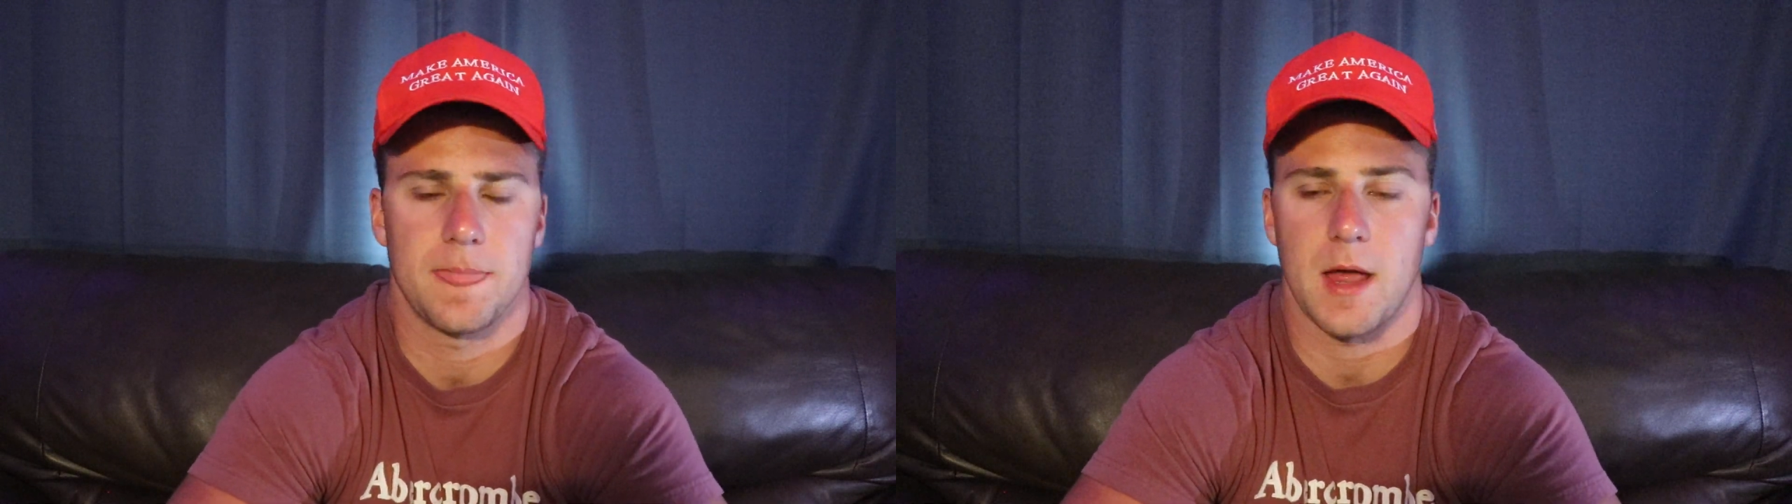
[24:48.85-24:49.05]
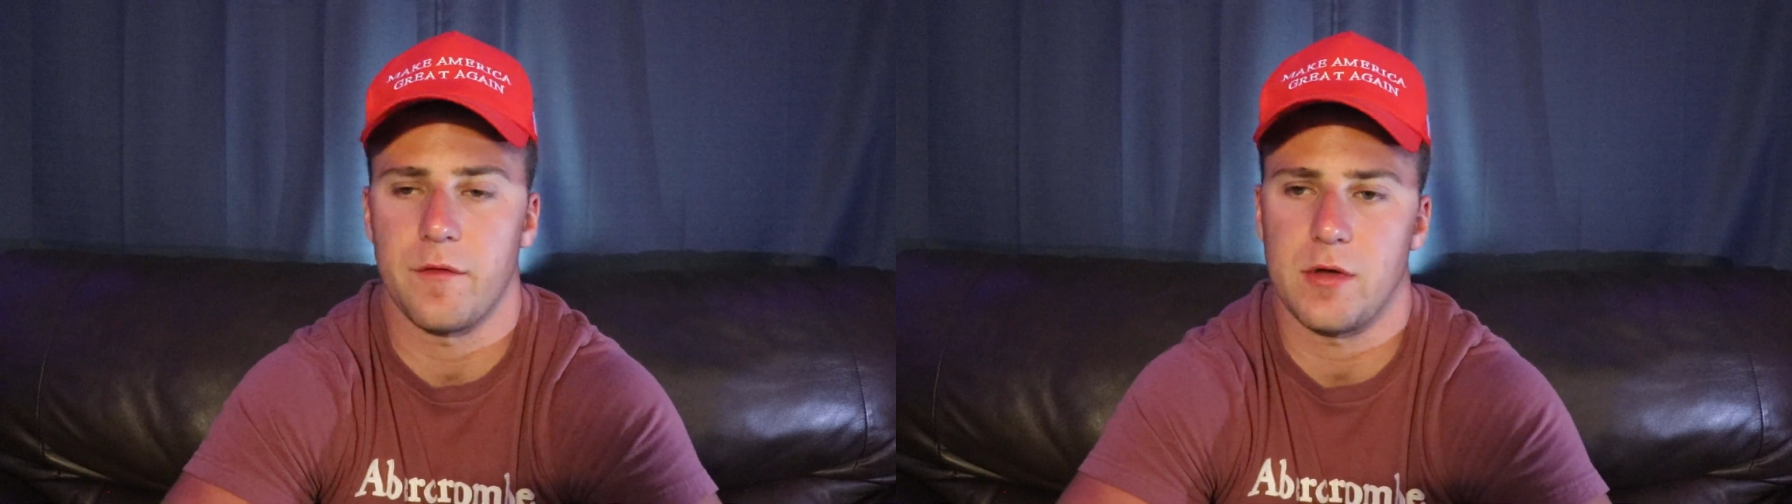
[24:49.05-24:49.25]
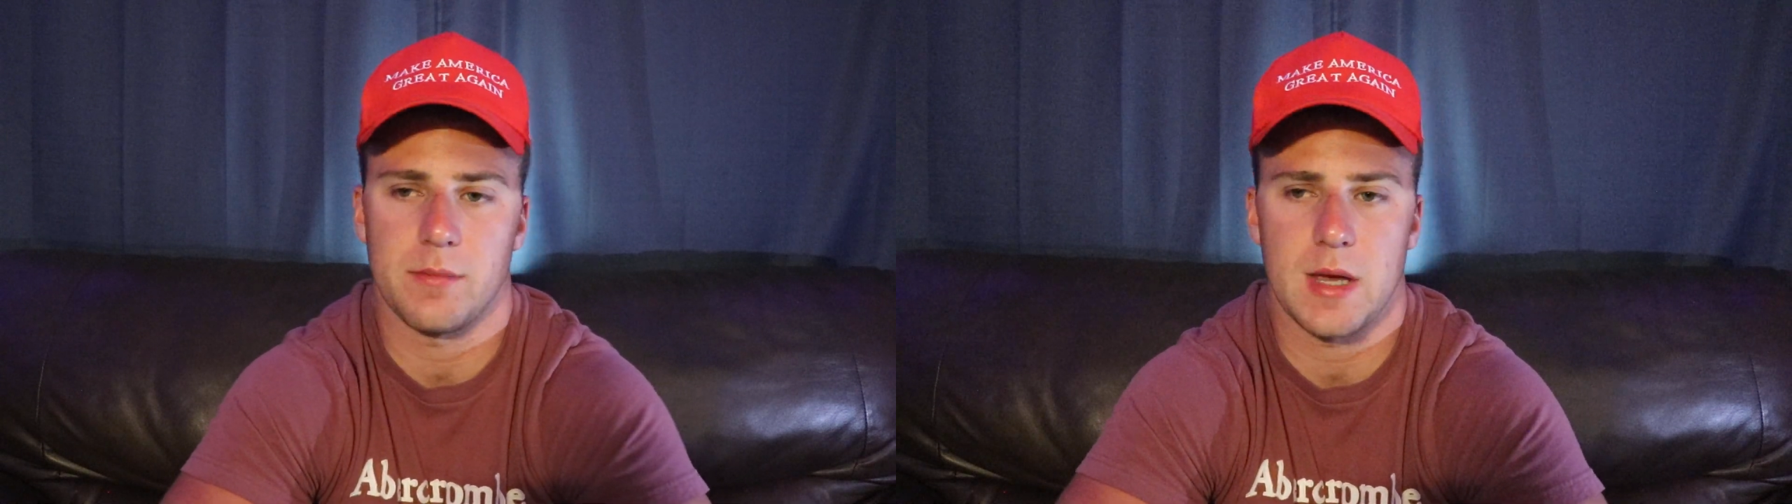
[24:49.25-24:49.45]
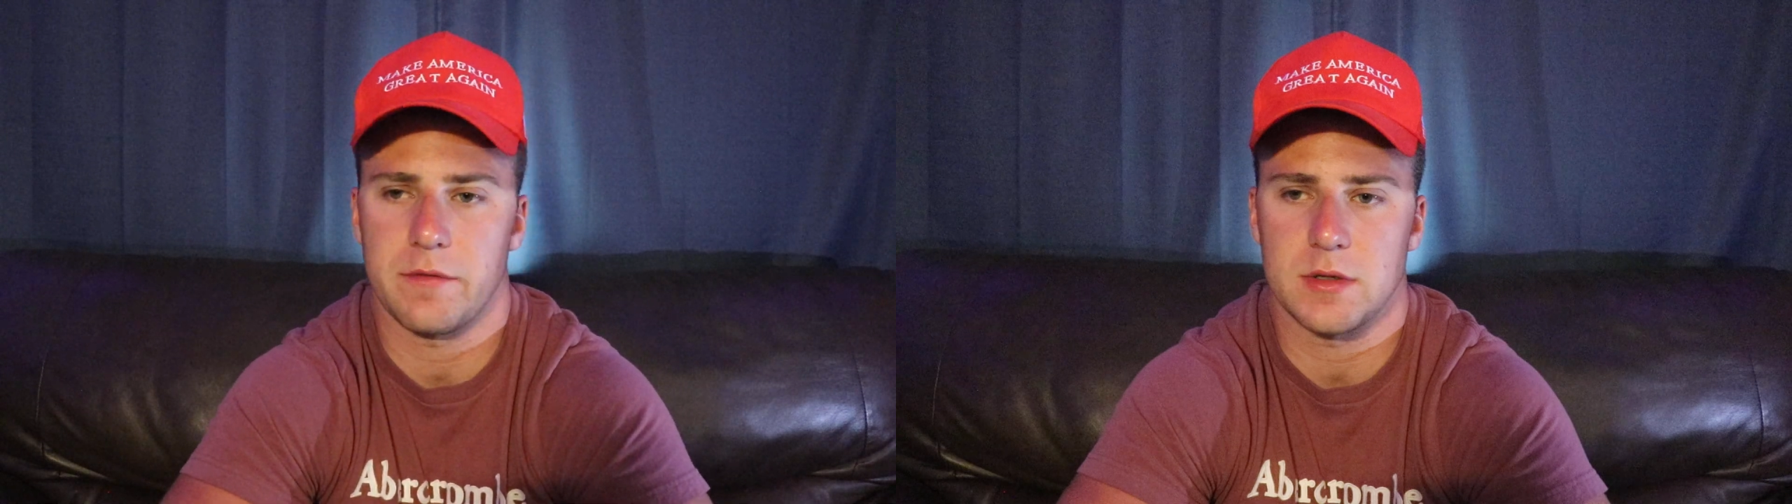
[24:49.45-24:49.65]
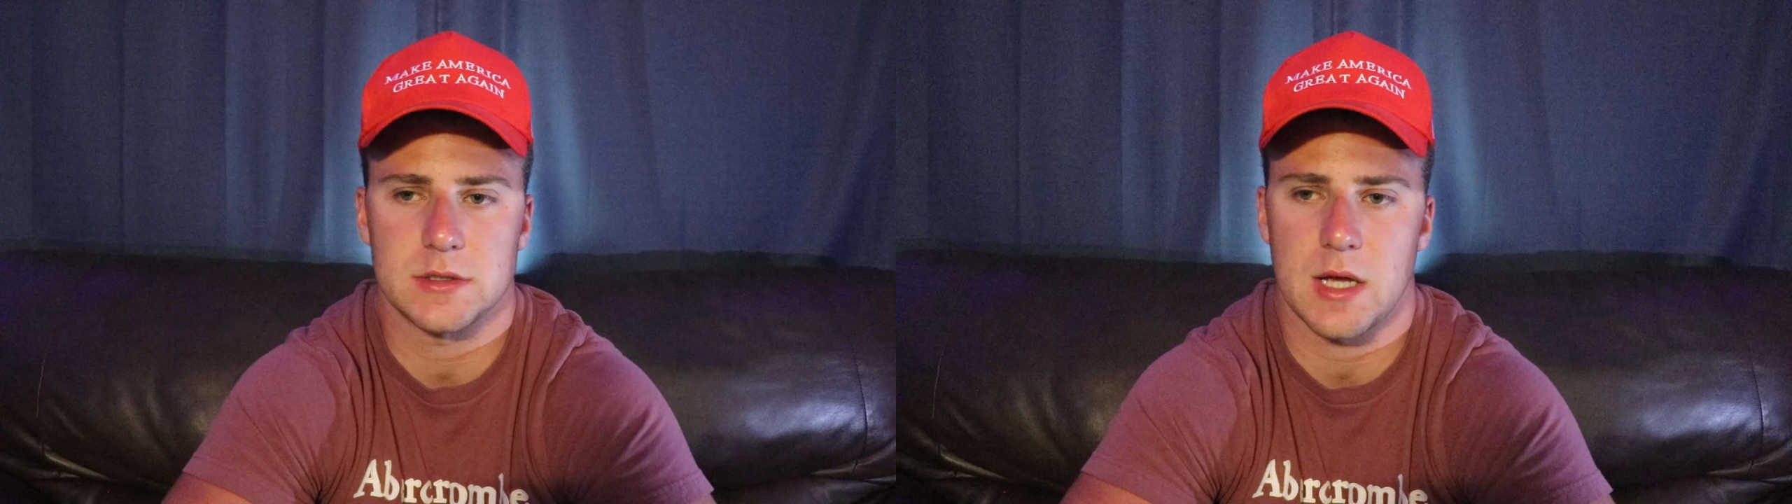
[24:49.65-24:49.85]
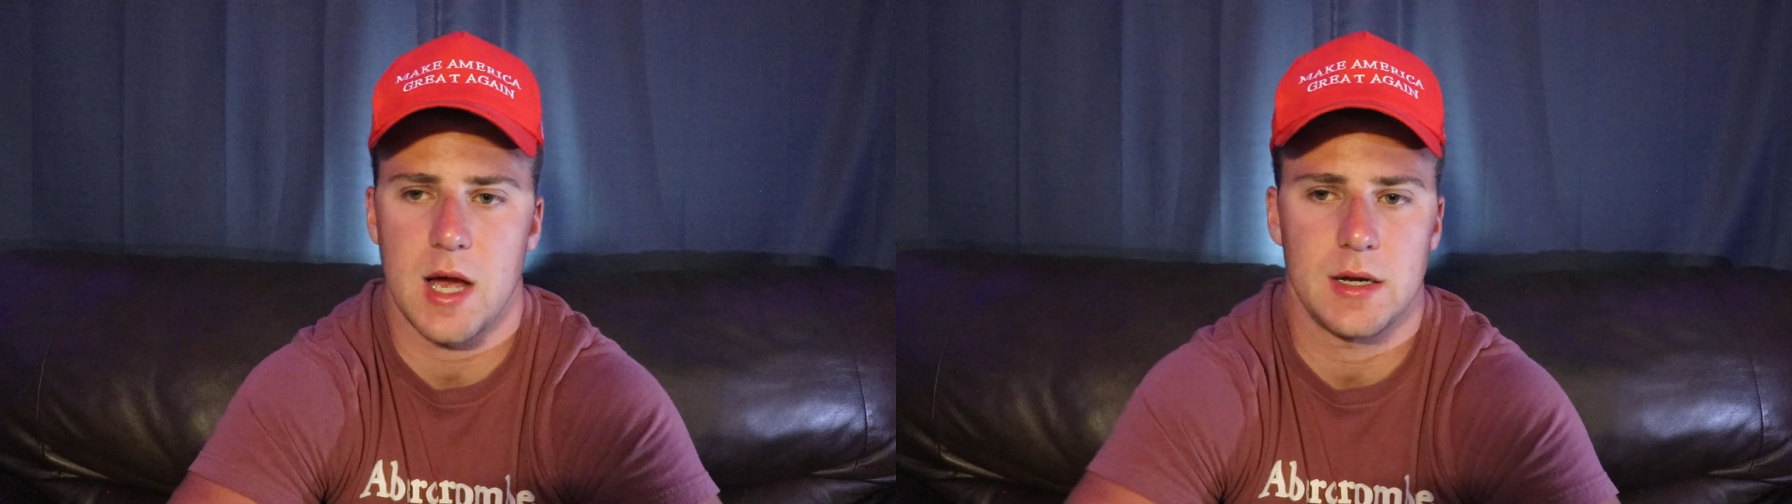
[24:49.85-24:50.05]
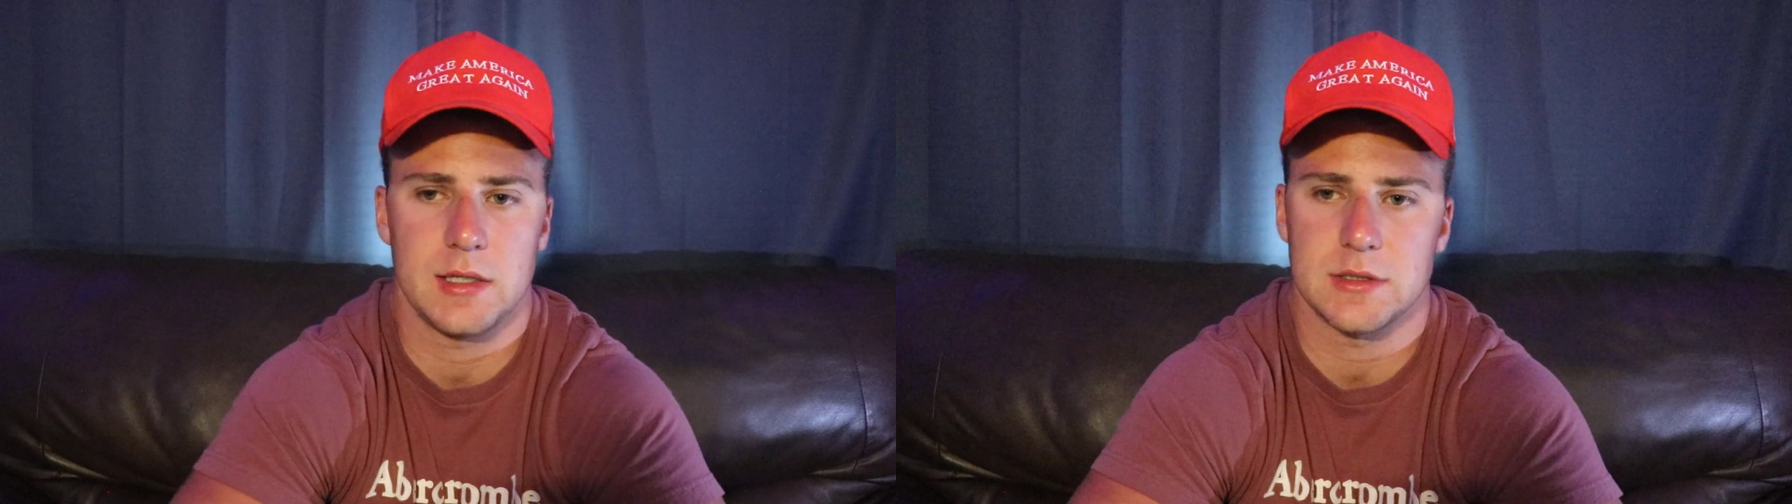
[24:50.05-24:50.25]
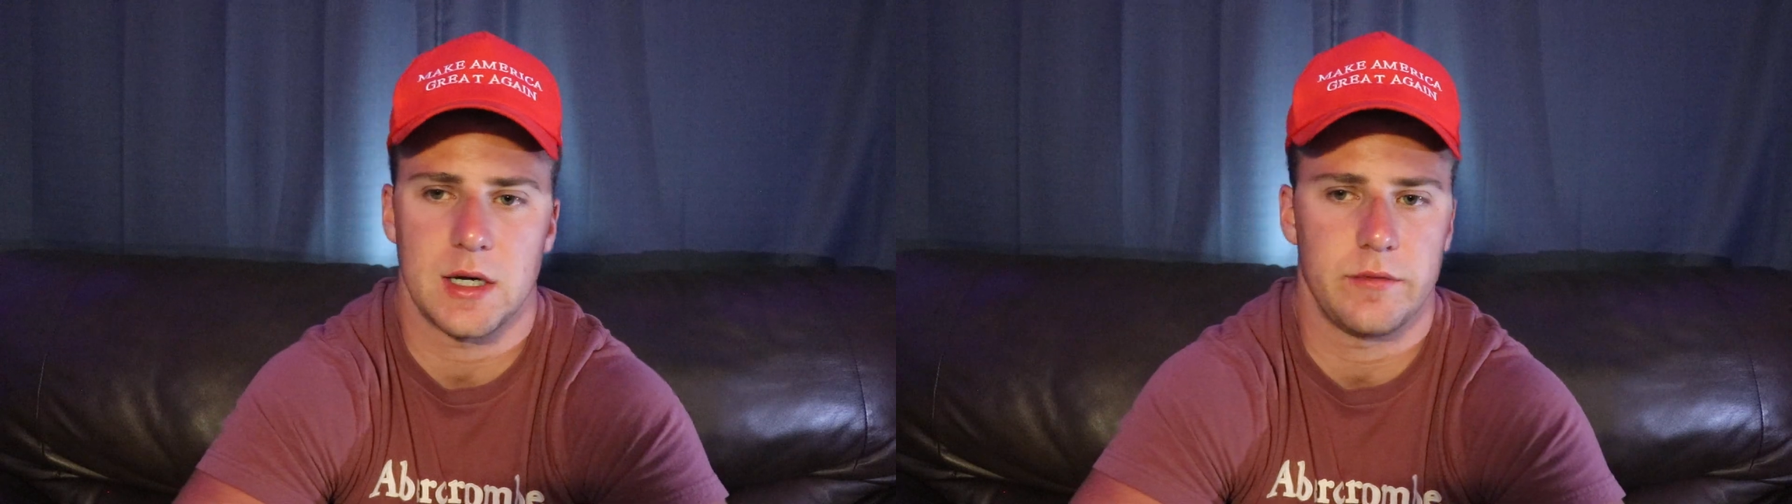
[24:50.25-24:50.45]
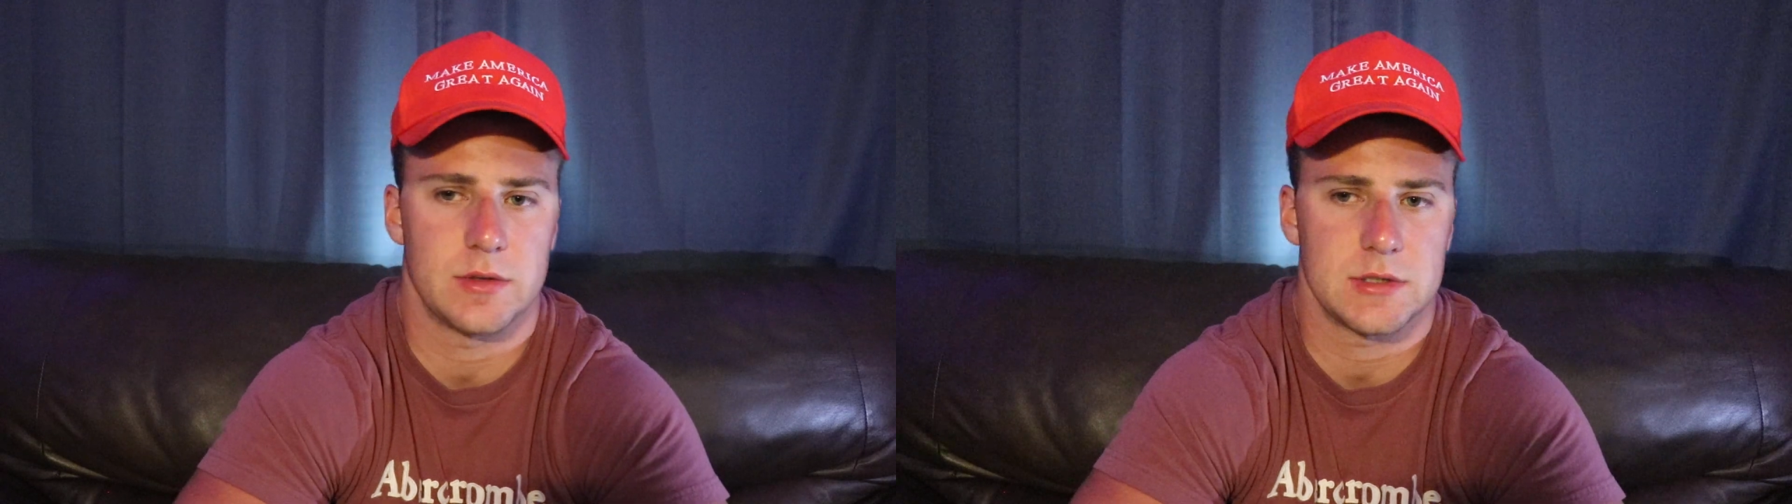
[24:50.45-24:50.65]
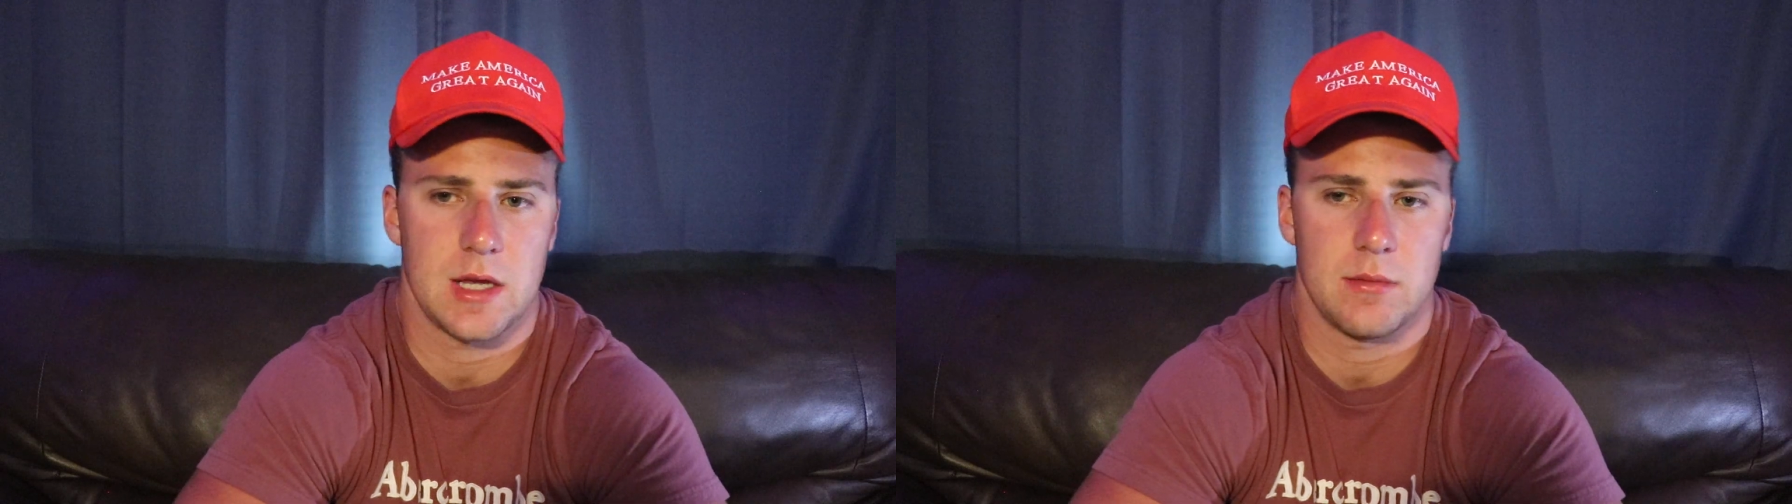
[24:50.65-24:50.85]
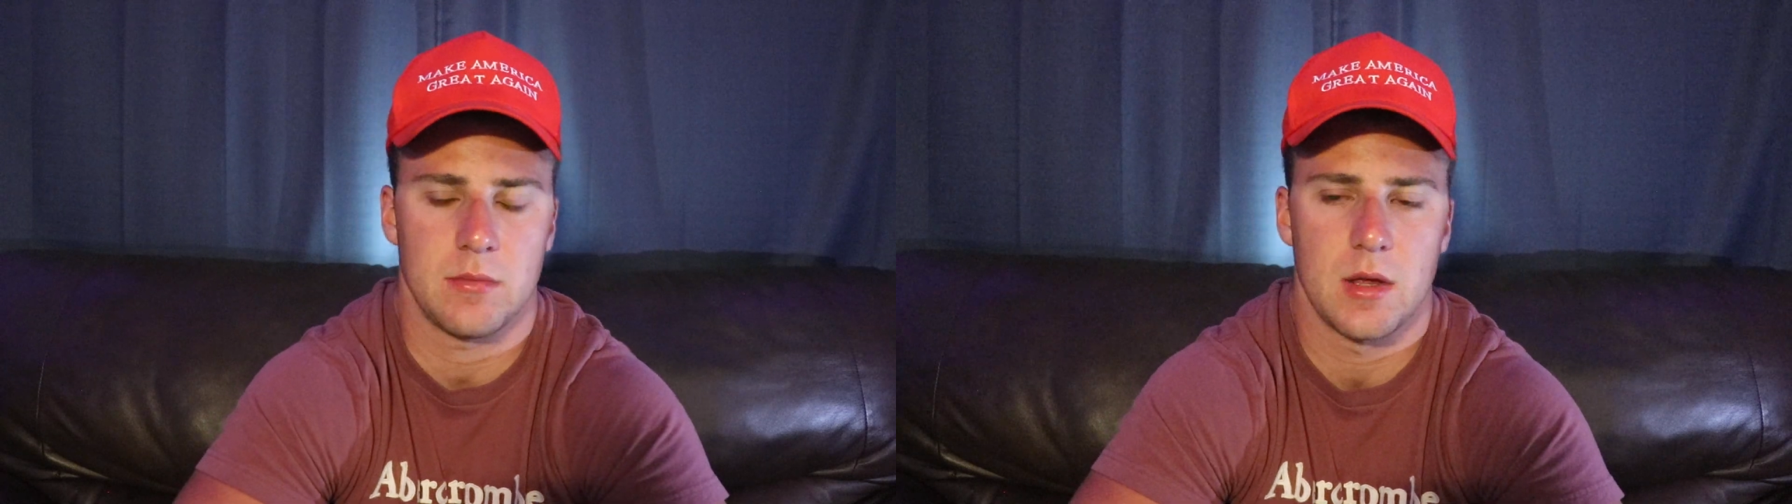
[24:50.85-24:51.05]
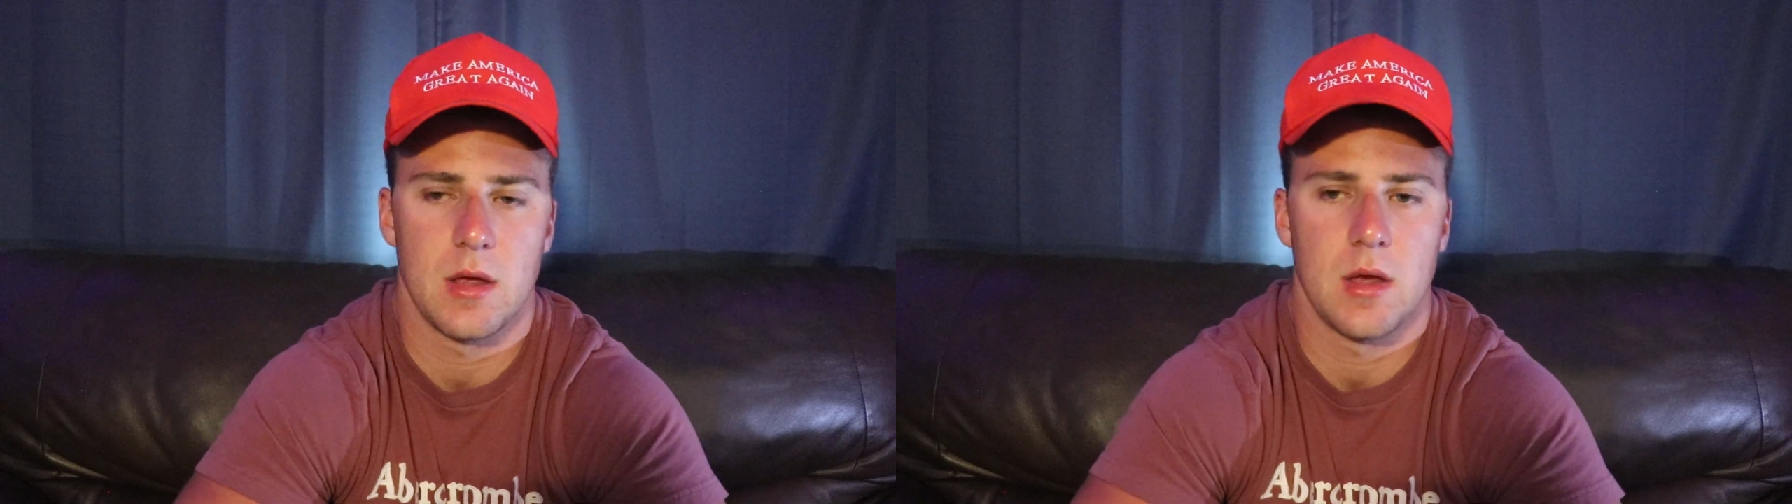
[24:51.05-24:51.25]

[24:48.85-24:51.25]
I feel bad for this guy, and he's not even the same